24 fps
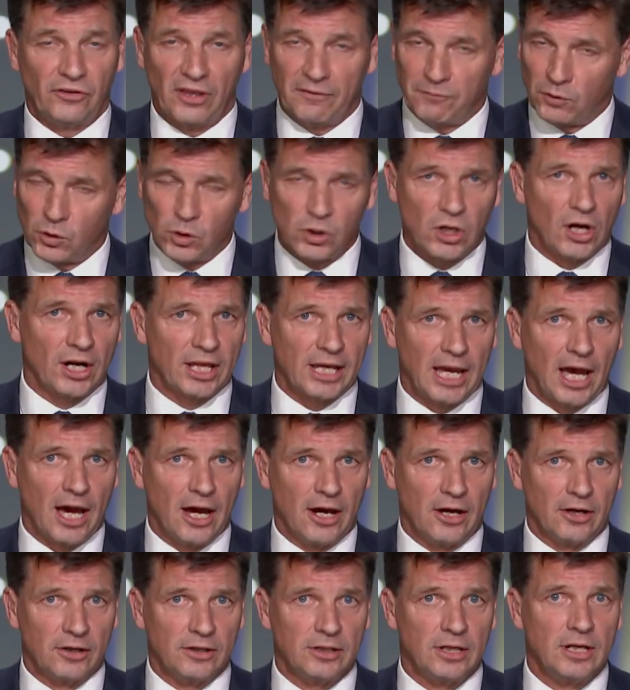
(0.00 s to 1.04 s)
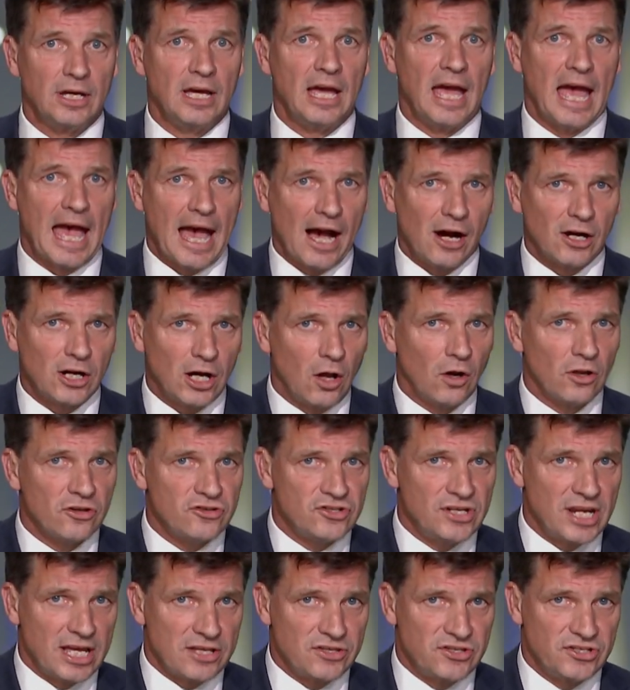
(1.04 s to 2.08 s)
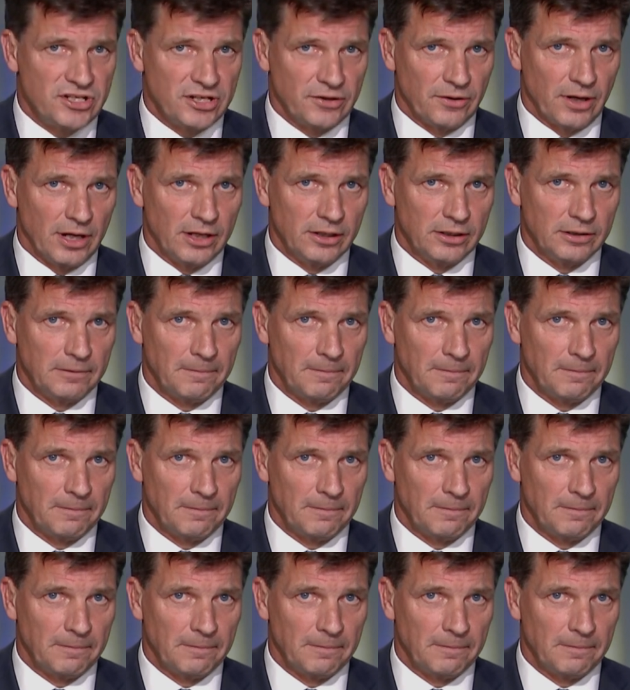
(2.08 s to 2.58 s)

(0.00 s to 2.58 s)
They've all got to go. Our goal is net zero.